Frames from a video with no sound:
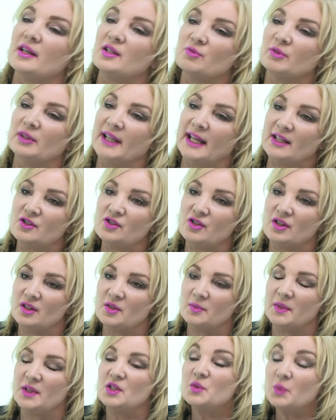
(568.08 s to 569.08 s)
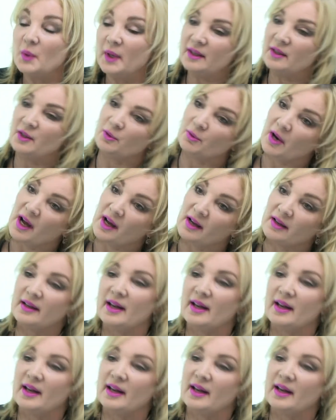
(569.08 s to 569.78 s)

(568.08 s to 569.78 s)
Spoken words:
relations between Iraq